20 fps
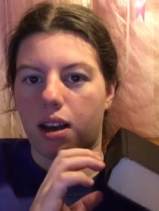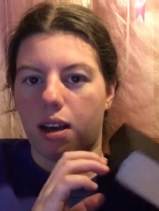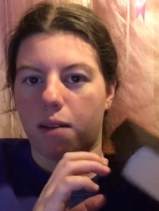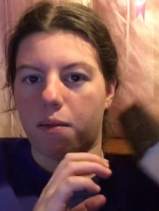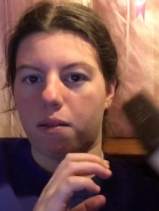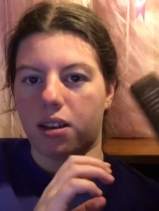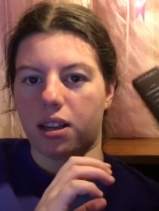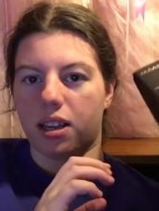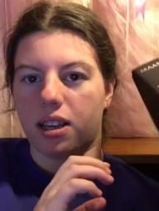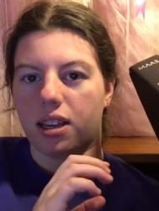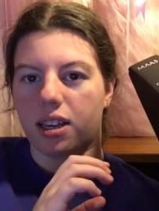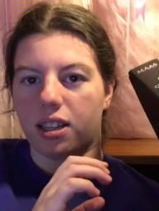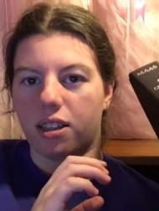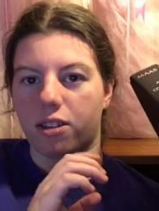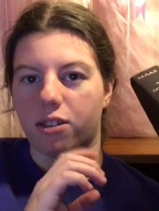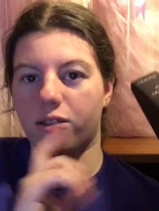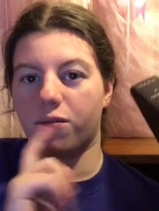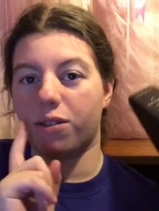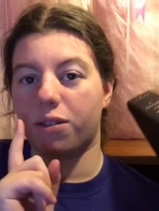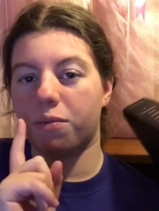I'll probably
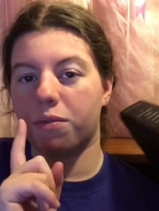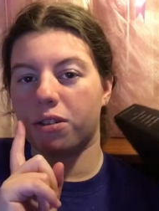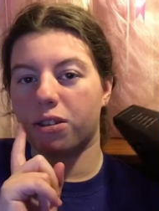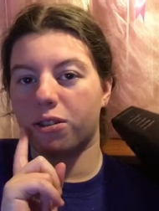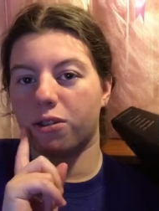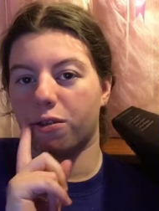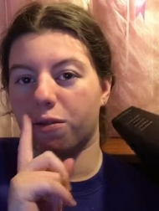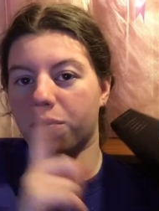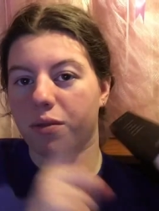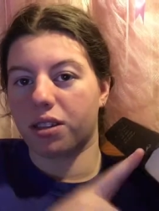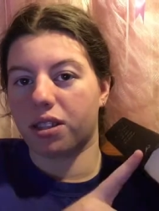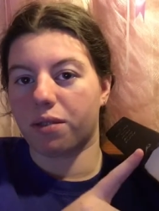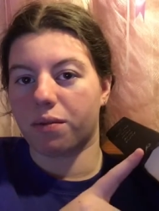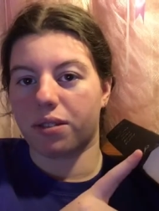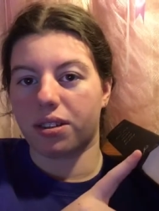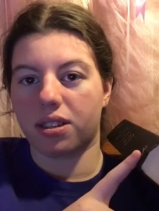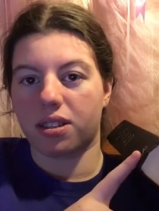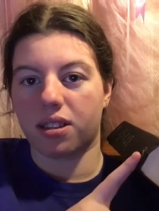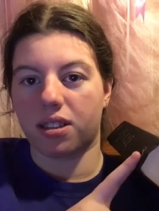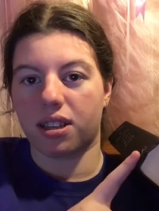either do homework or read the
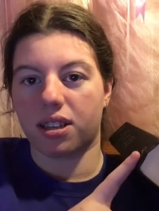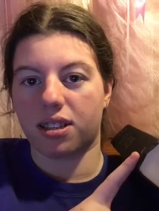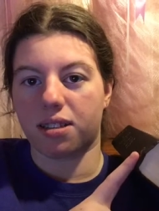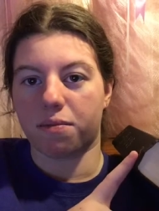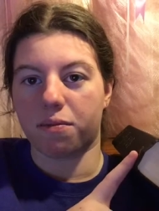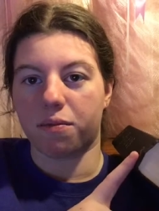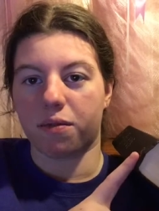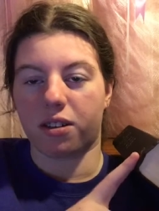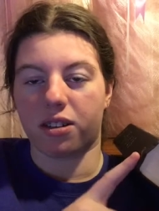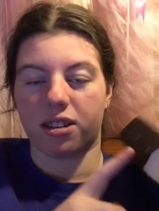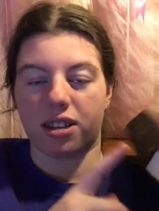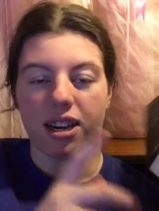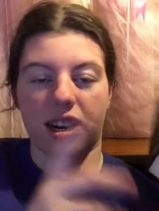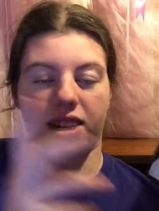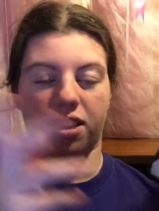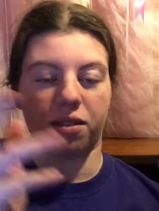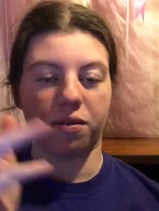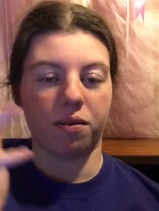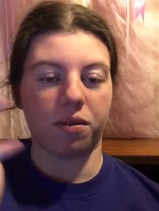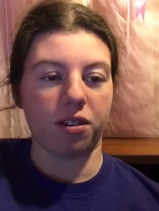rest of this and move on to
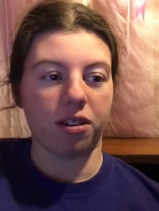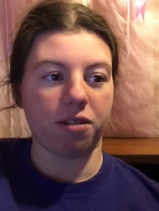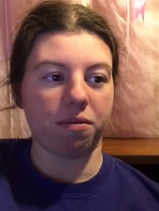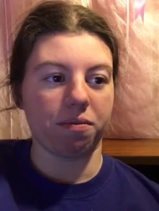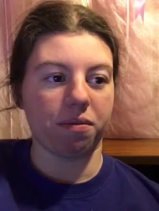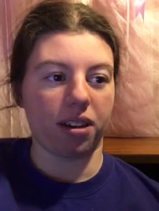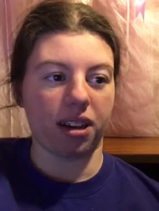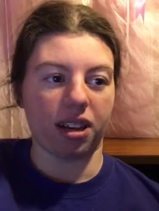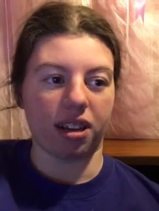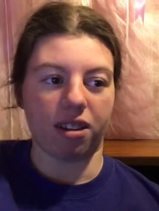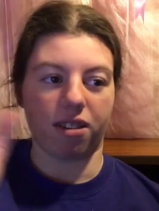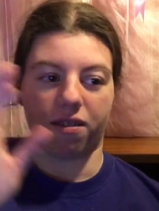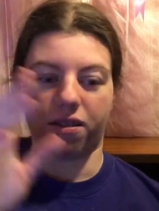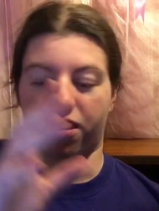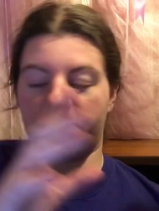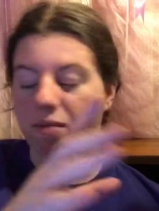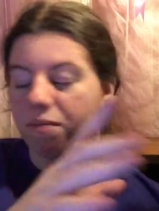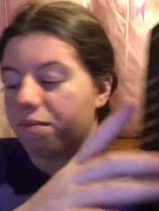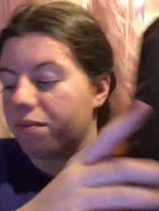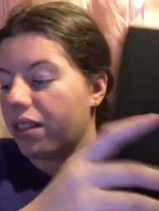ACOWAR. I don't
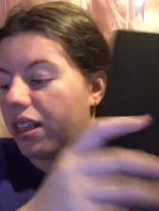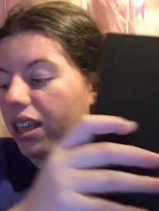know.